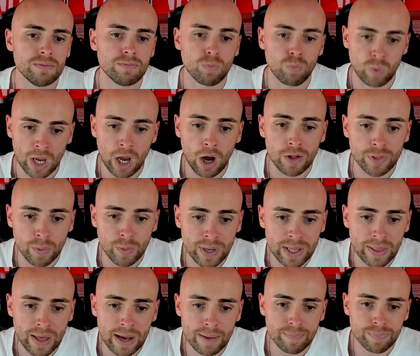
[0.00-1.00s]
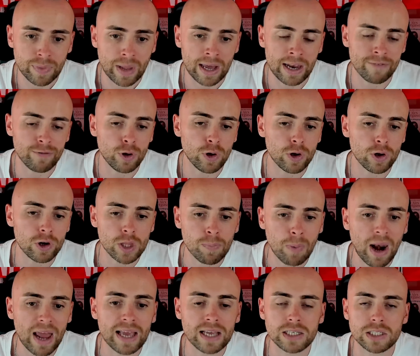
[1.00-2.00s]
we are doing that. And if you look at the
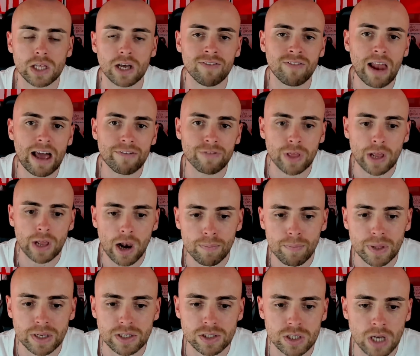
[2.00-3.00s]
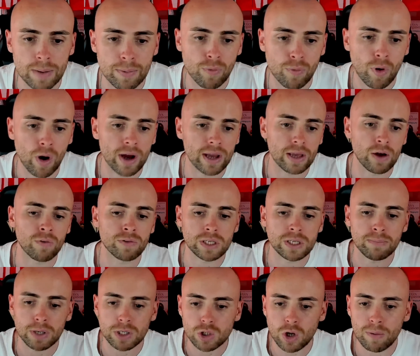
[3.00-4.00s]
players that have left the club this summer, right?
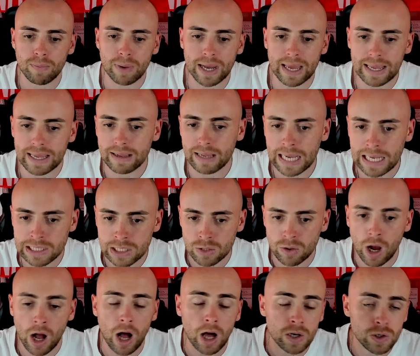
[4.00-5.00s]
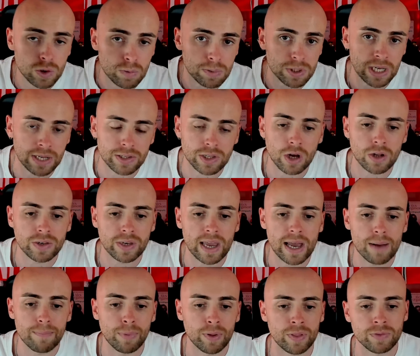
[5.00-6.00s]
Obviously, McTominay isn't 100% done
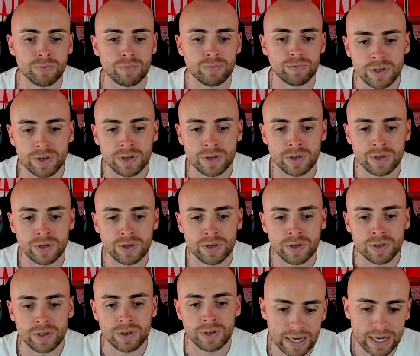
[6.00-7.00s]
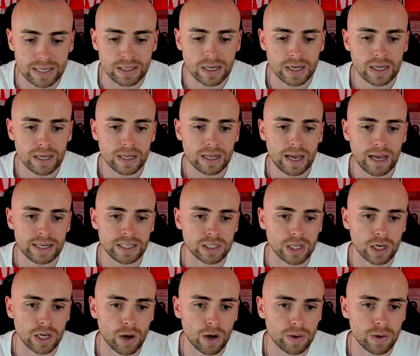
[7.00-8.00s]
yet, but the deal has been agreed and he's going
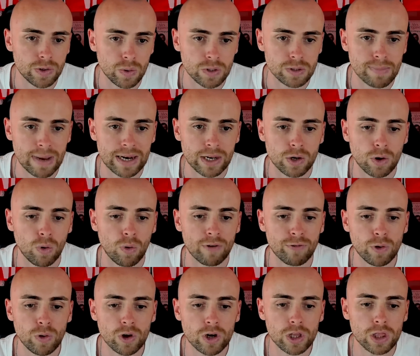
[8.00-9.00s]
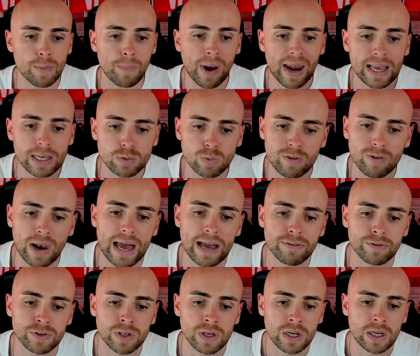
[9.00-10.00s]
to go and do his medical. If you look at the players we've
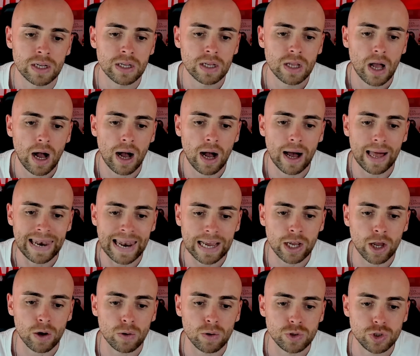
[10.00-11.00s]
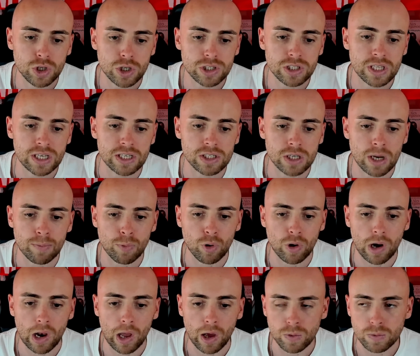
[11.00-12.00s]
let go just this summer
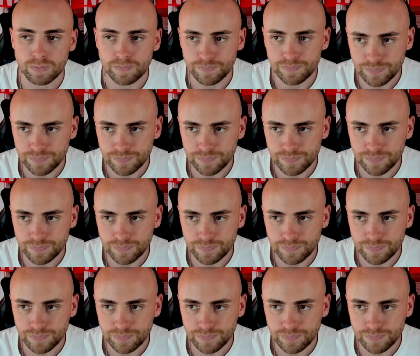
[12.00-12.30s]
alone,